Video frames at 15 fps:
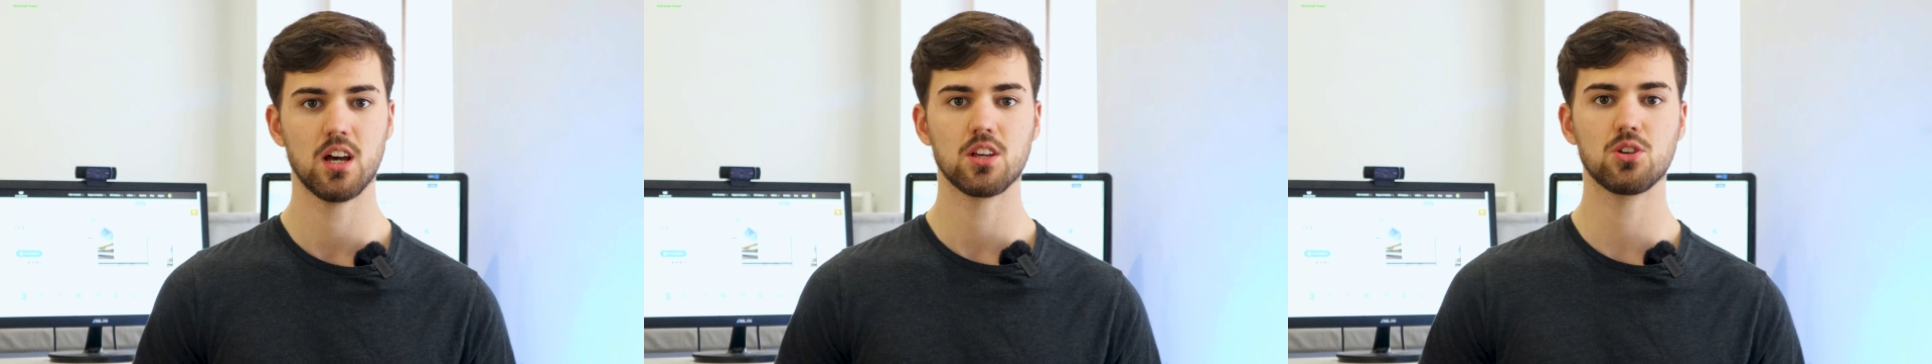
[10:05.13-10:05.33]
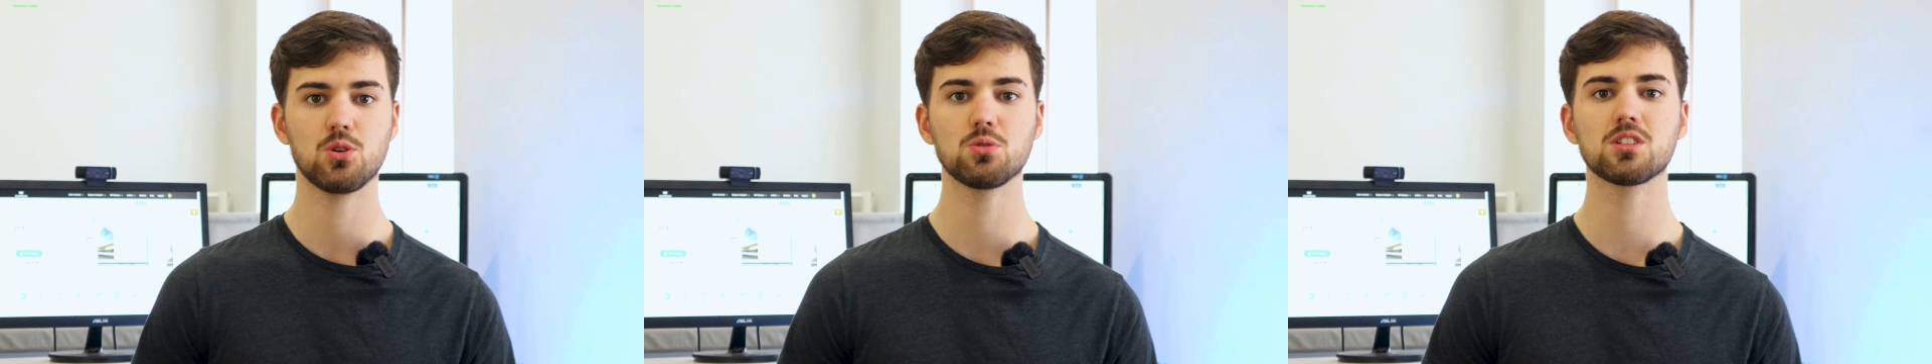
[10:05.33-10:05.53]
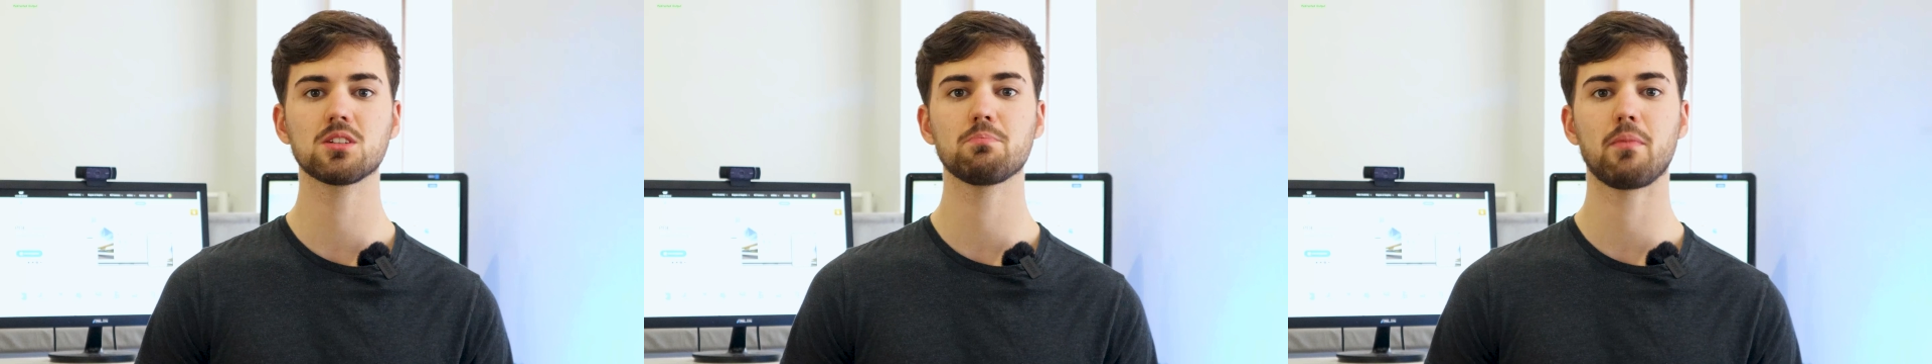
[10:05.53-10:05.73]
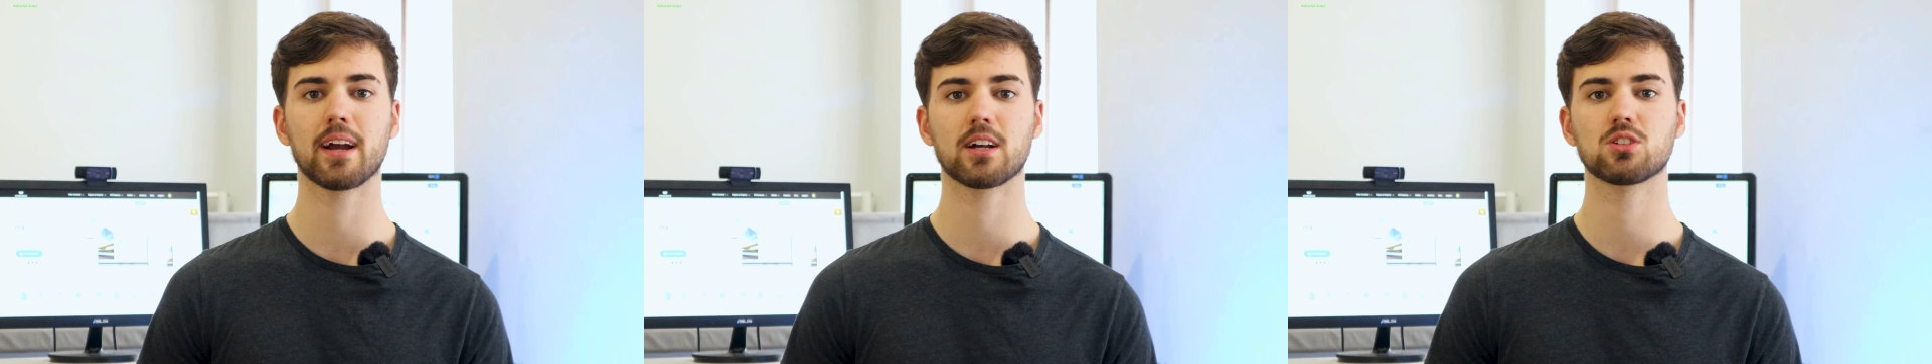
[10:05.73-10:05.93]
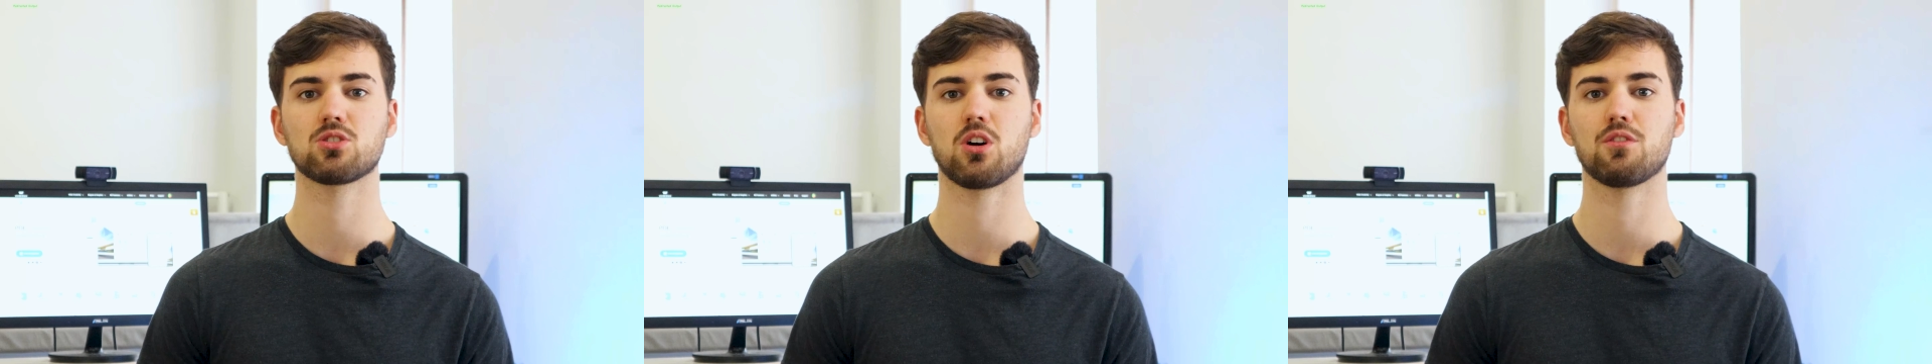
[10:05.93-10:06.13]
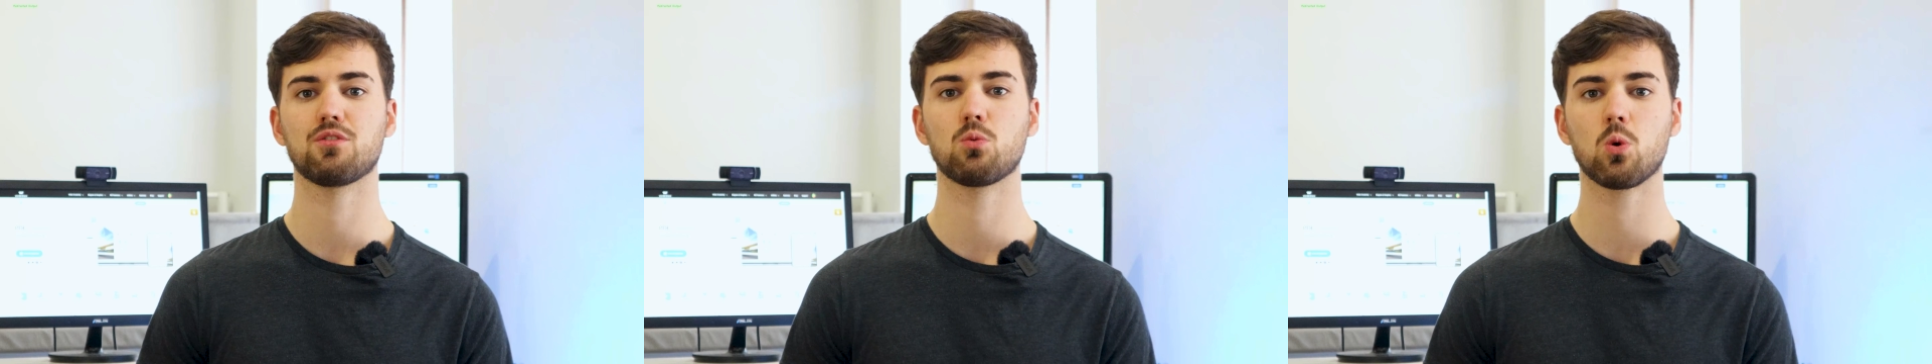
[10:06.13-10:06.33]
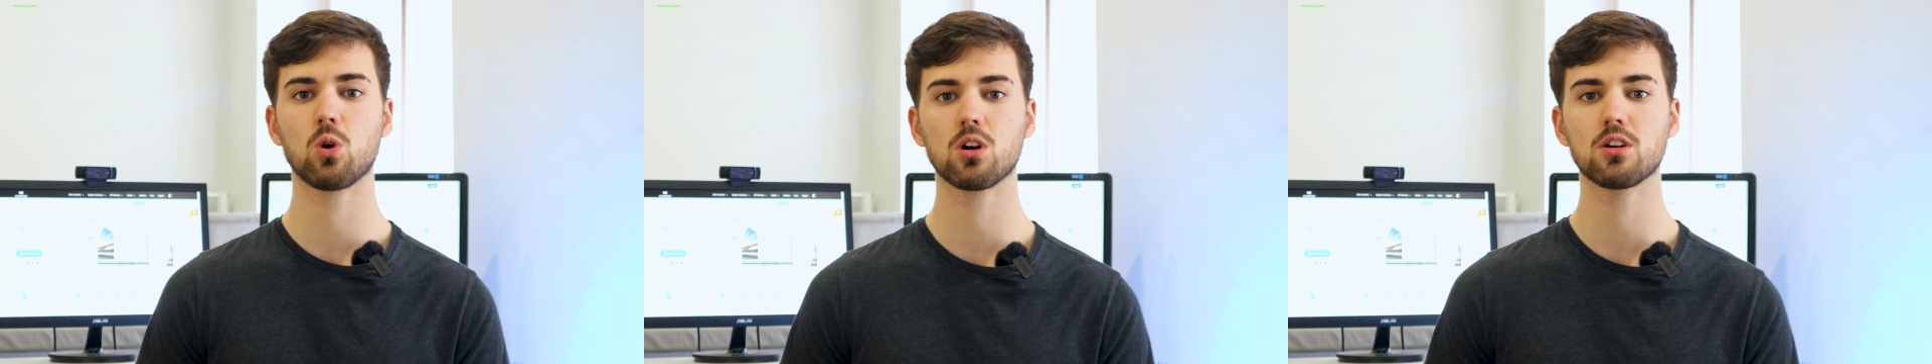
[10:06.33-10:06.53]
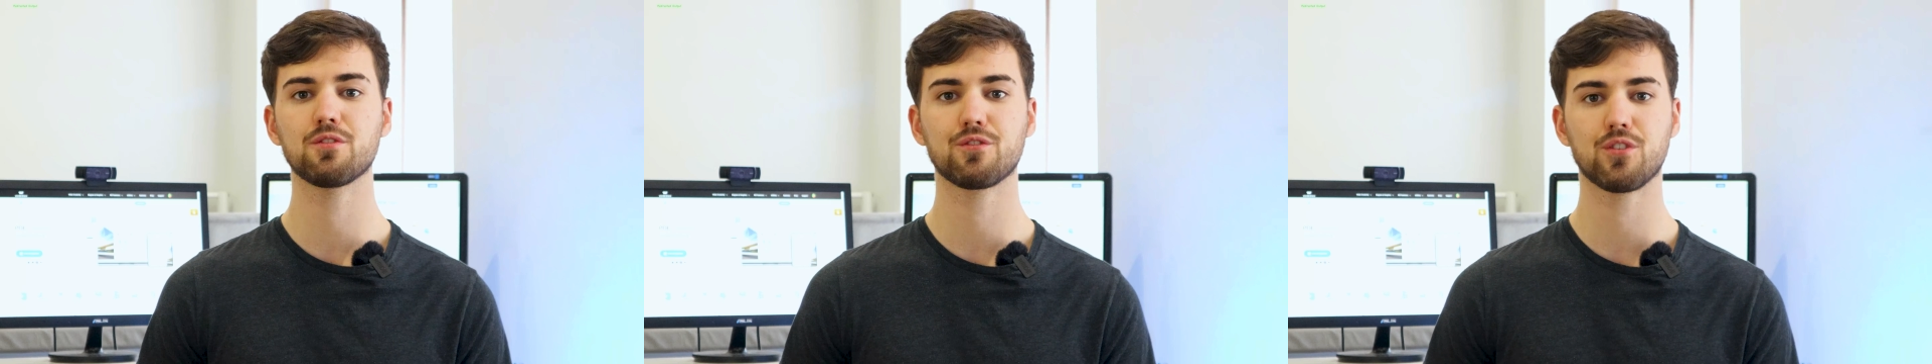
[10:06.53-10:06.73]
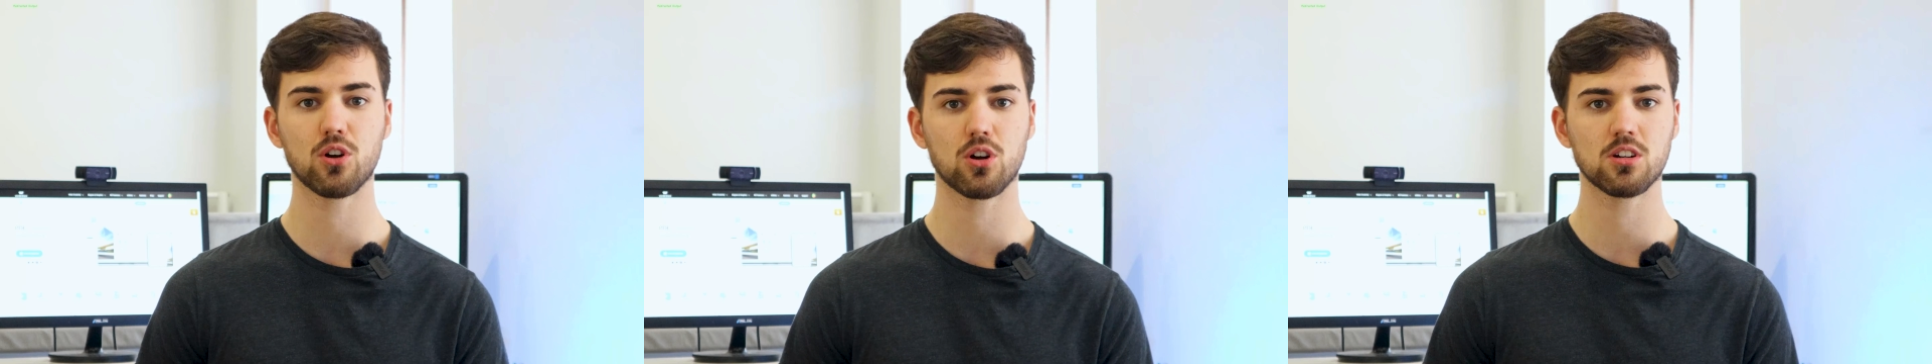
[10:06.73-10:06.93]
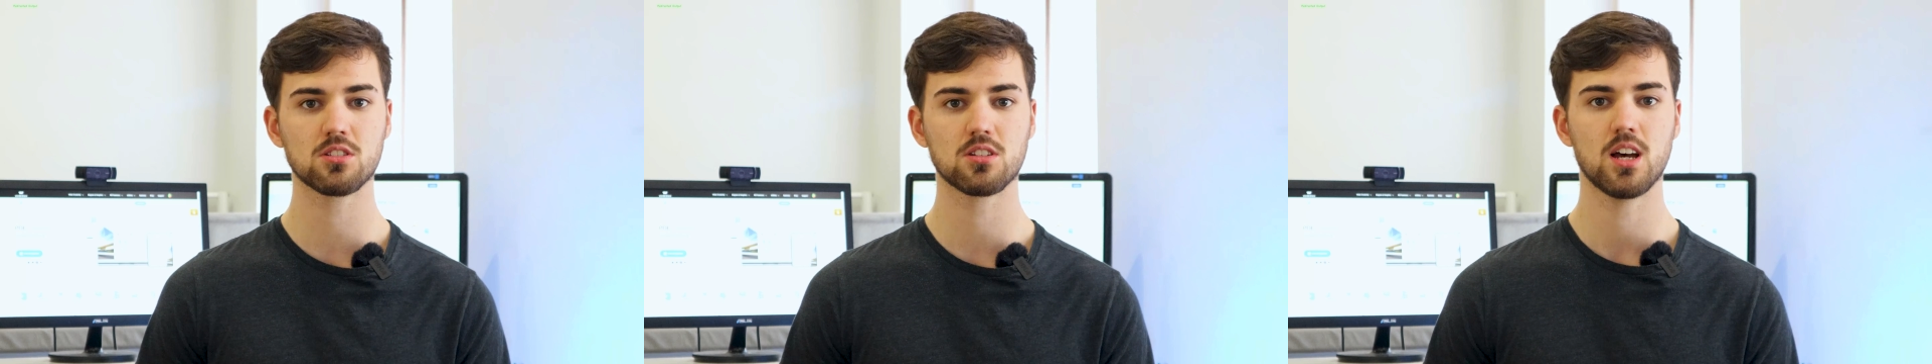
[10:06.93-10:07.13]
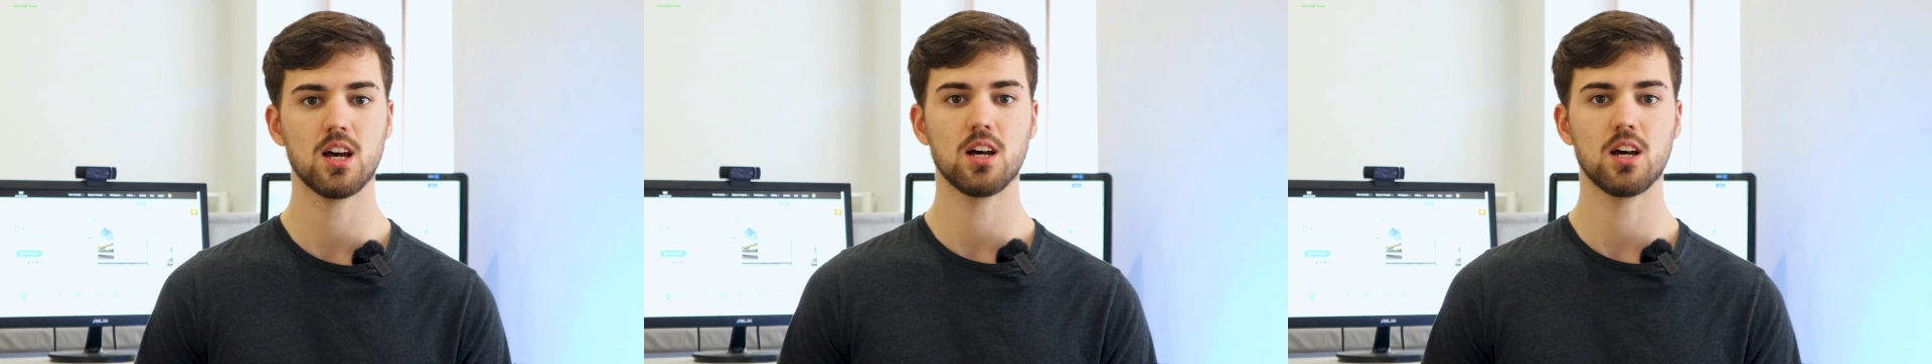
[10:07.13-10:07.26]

using Microsoft Word first